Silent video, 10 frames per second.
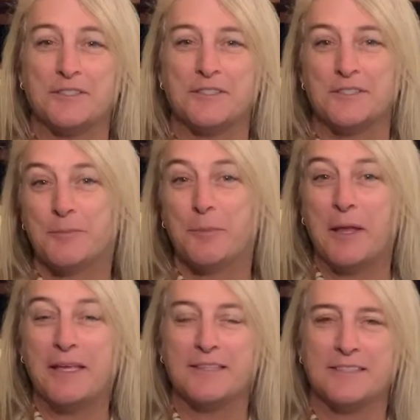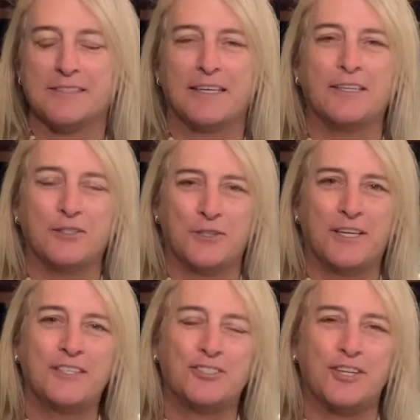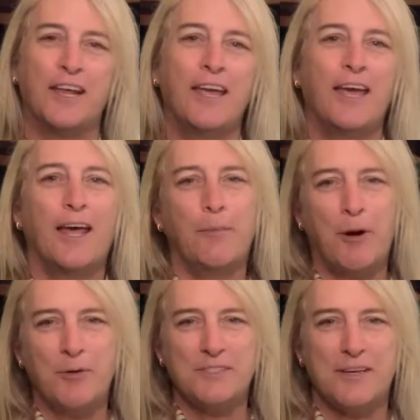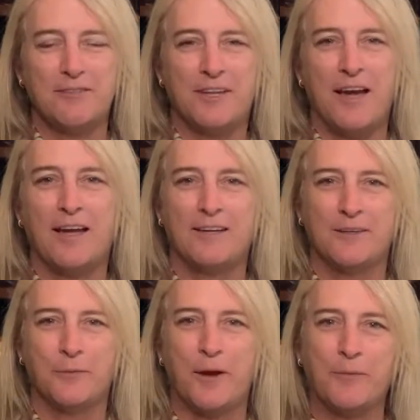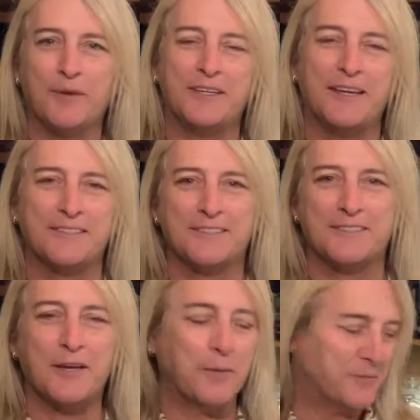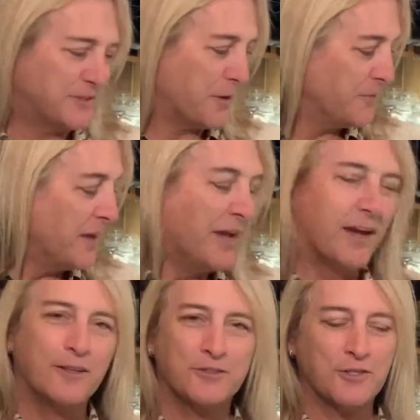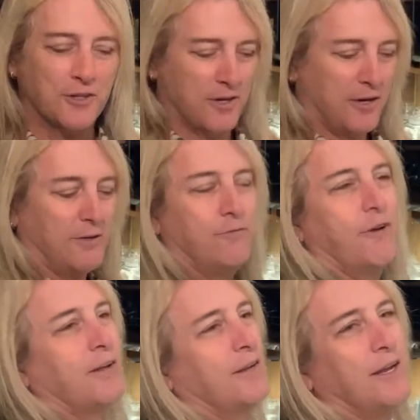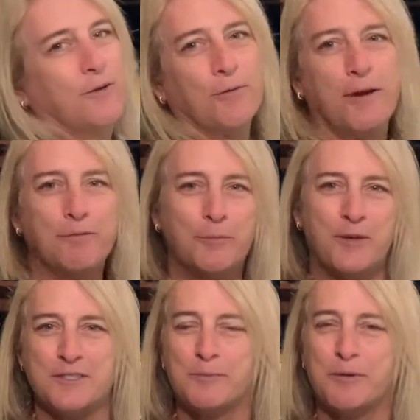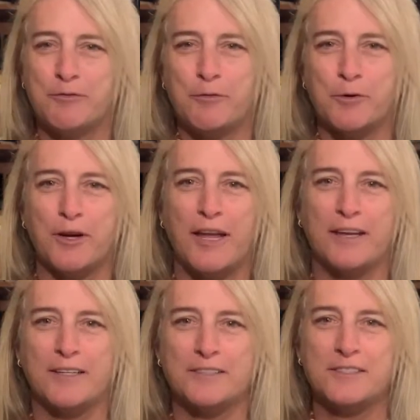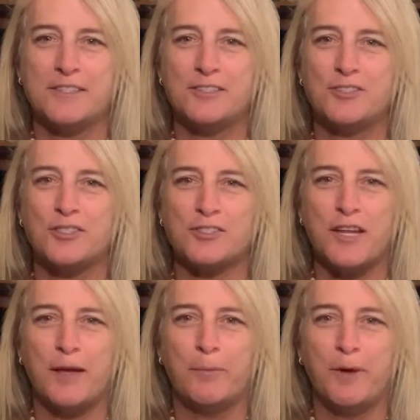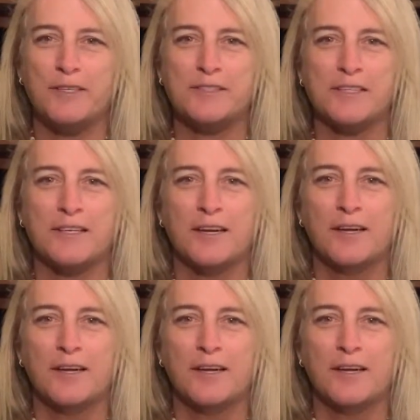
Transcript: to display this thing in your kitchen, and I'm always having to hide it away when guests come. So I looked online and found a great replacement for it, and it's this, just a basic